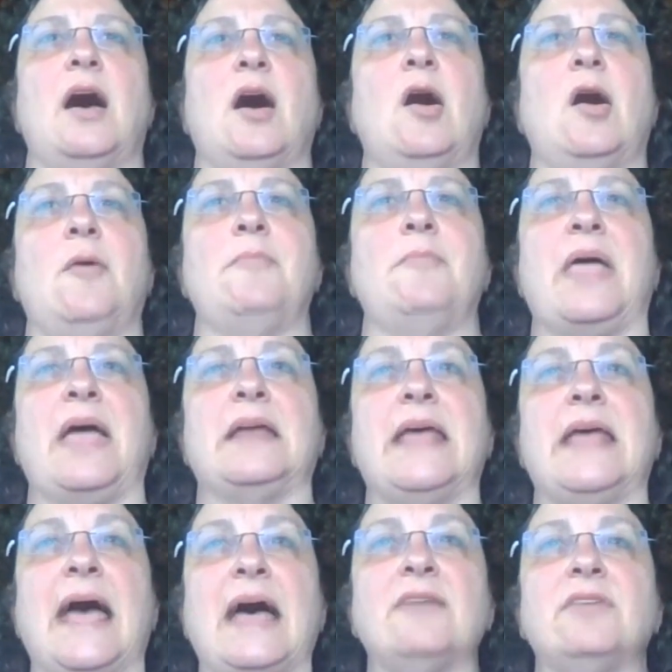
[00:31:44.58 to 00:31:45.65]
and
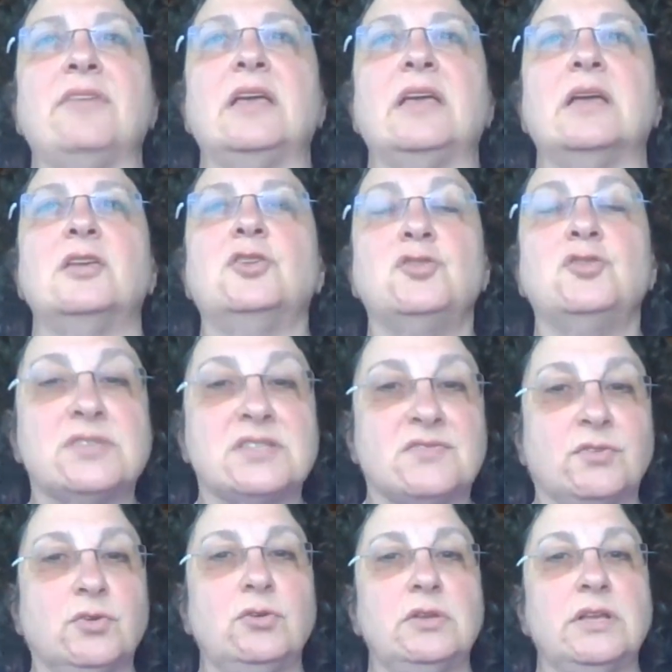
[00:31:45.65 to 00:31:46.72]
having
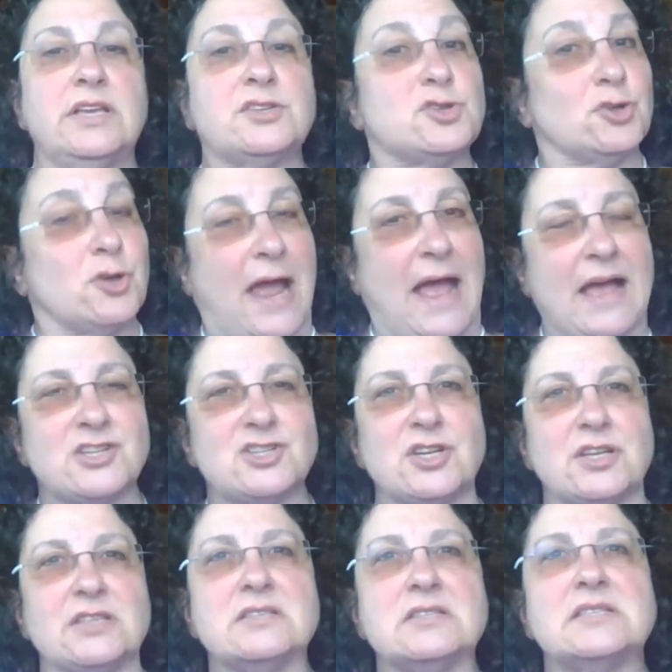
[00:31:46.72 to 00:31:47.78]
useful
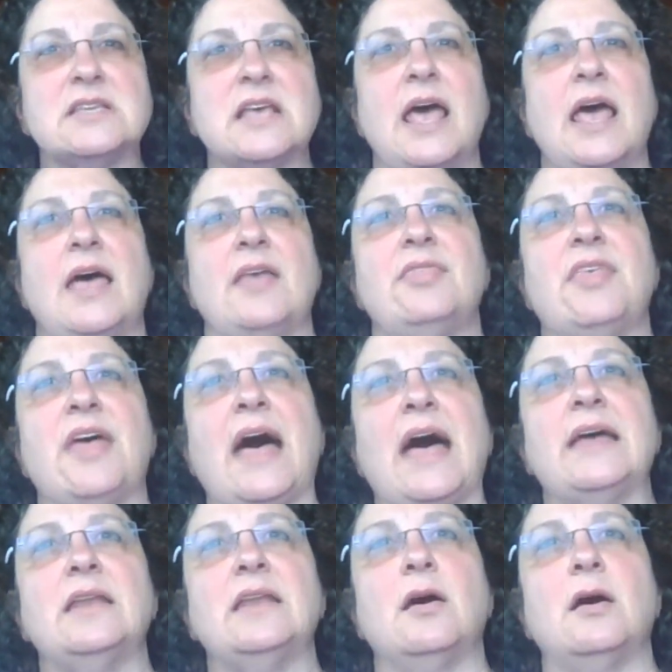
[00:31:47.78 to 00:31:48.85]
interactions,
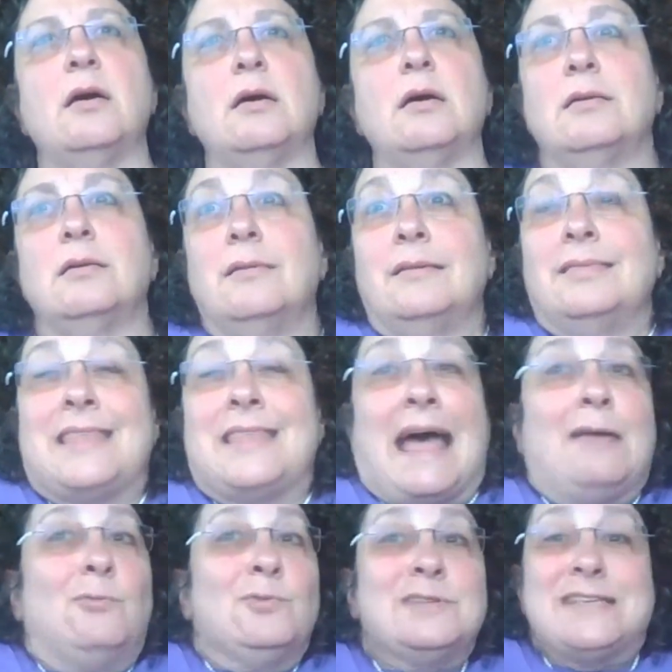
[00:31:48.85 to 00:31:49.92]
that
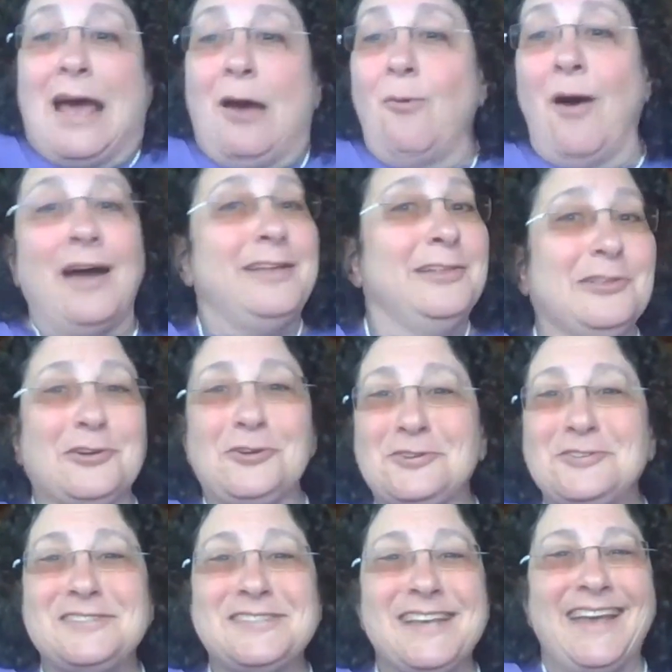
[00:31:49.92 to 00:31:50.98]
was how I
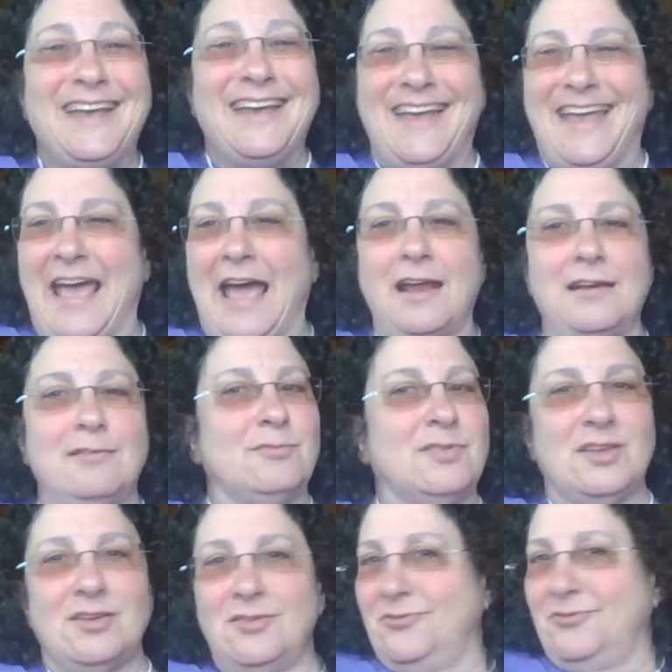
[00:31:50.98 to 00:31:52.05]
learned at
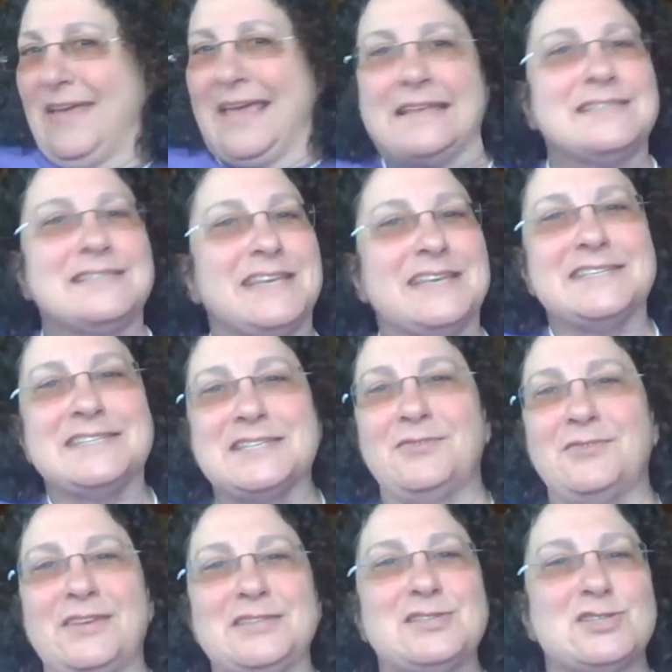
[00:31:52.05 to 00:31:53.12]
the fanciest
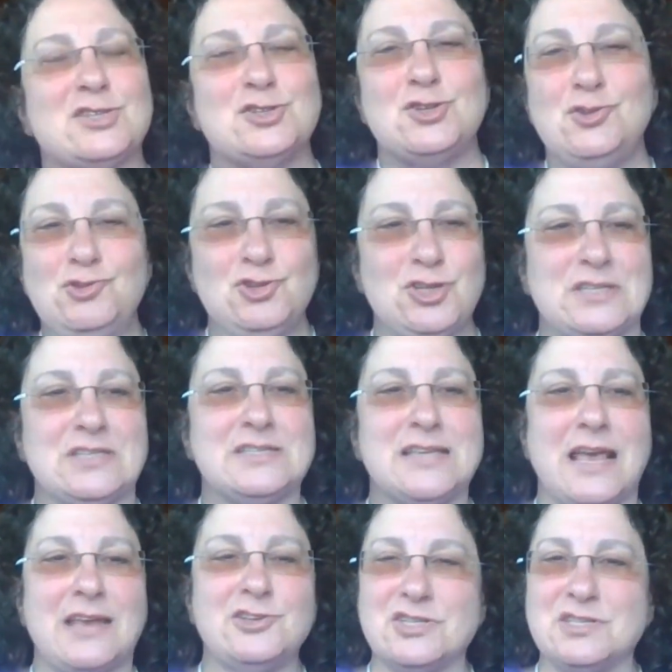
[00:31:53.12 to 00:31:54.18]
of institutions.
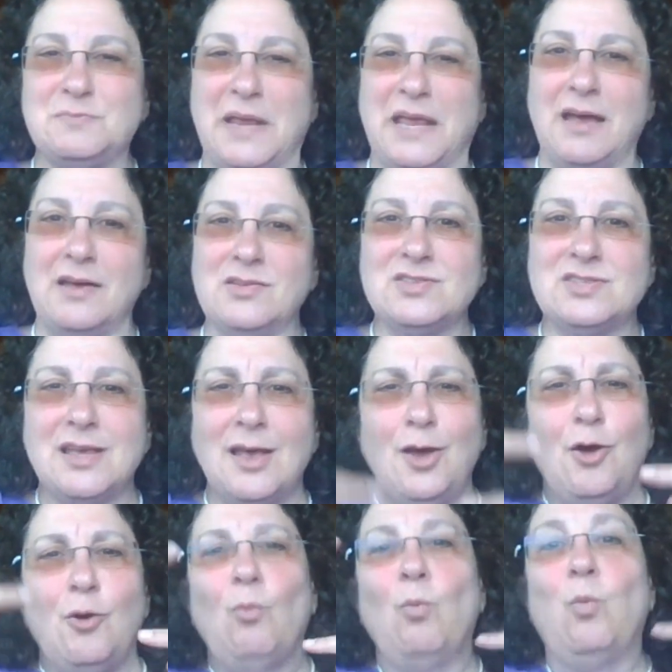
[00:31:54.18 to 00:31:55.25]
And just because
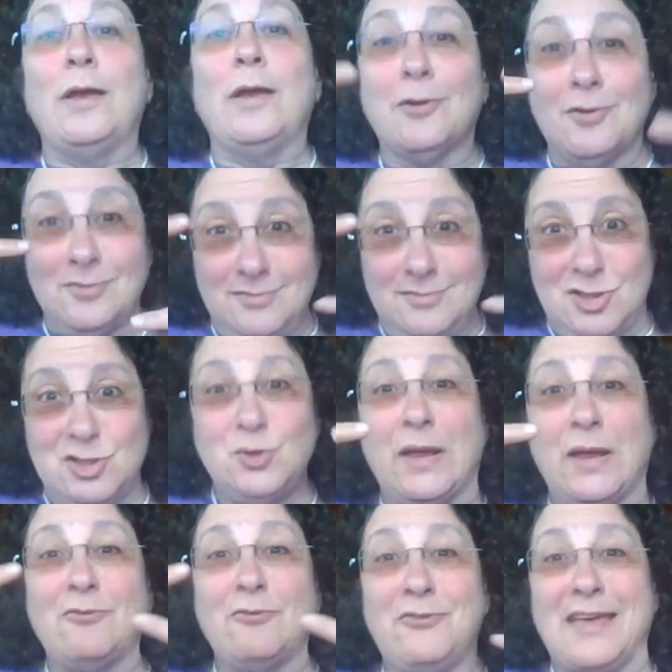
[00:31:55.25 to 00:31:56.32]
we're
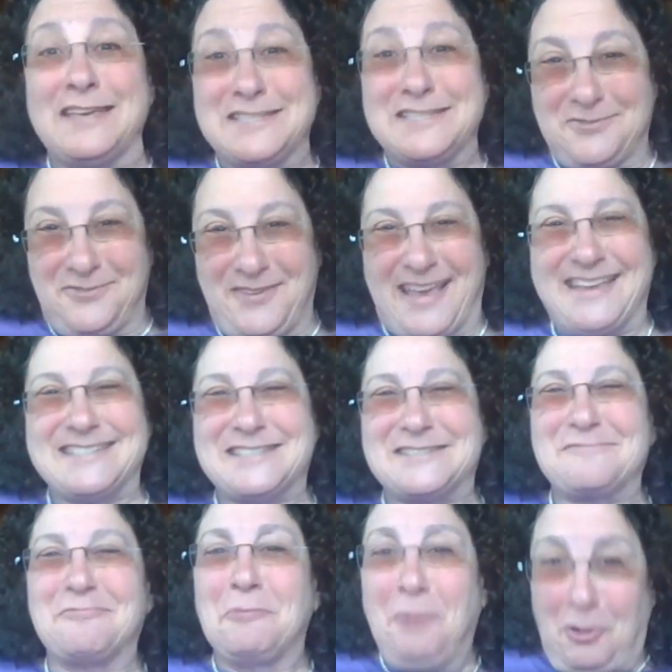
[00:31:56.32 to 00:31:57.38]
doing
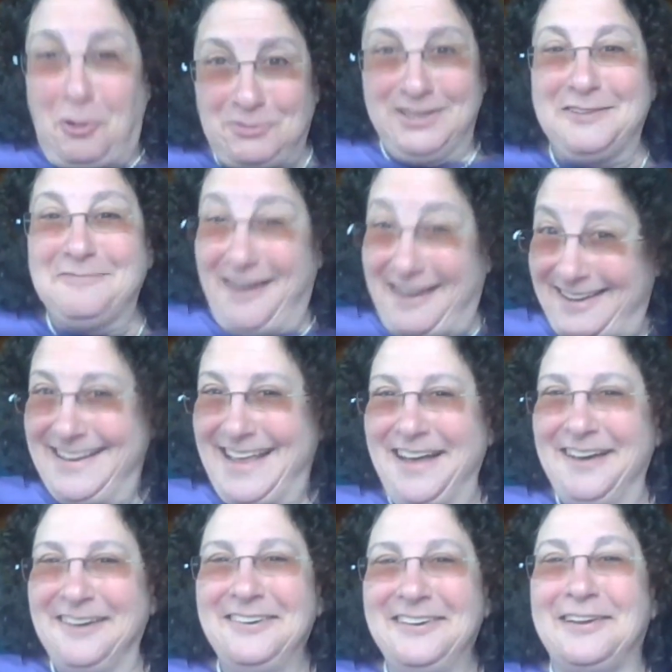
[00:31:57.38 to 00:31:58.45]
face-to-face remotely right
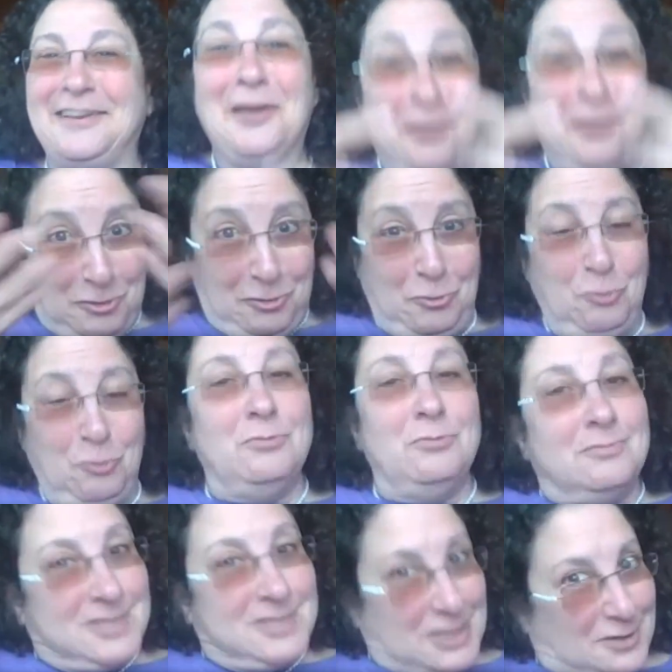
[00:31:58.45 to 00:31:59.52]
now, you,
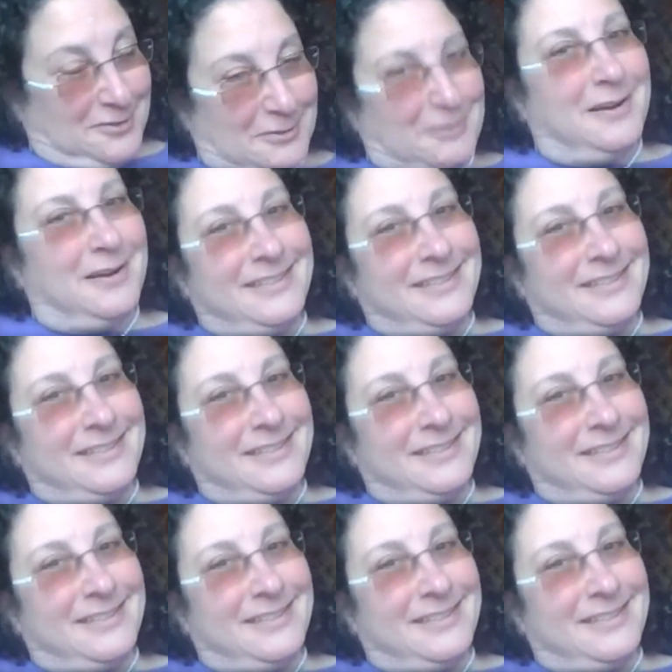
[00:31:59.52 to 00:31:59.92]
dear